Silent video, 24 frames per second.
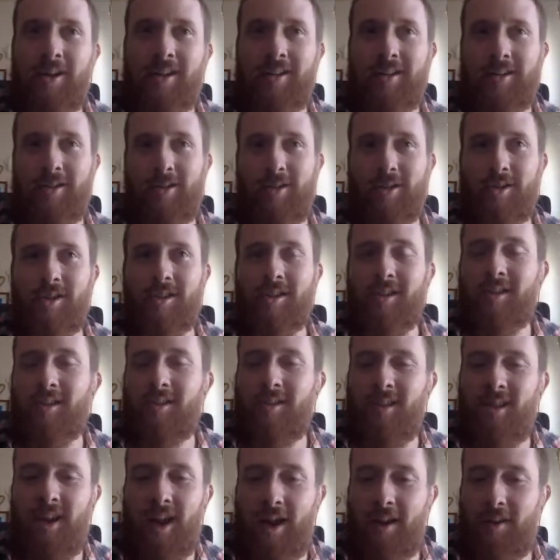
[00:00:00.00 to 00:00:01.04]
And there's just this
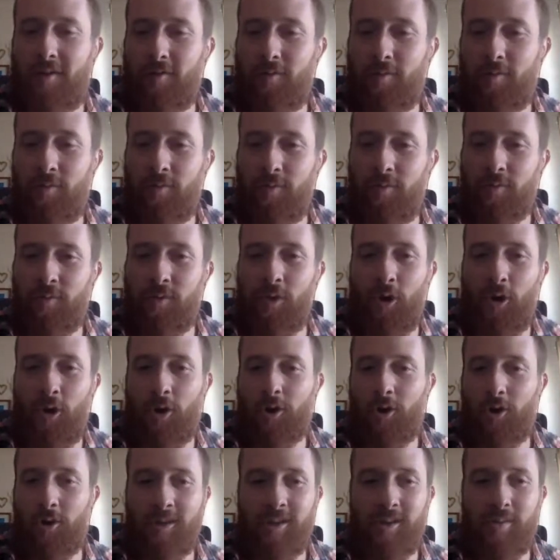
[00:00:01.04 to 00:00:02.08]
kind of
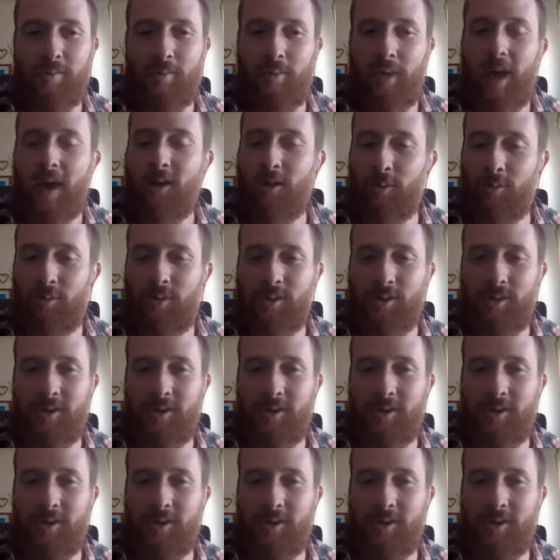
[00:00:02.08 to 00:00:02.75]
this battle